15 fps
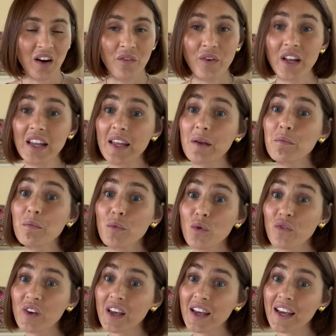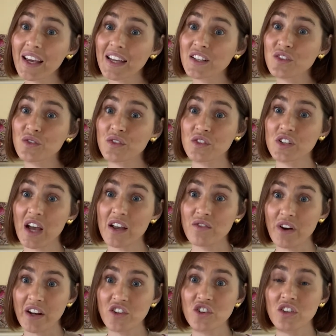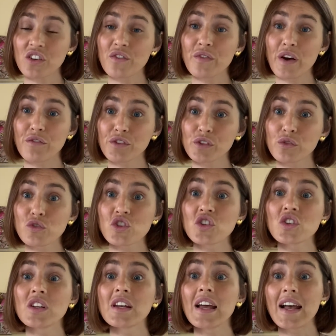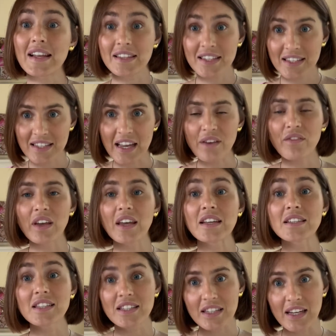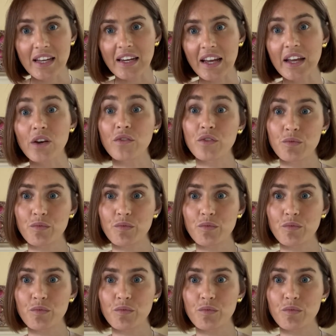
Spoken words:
really moving into the direction of evolution and saving its DNA of the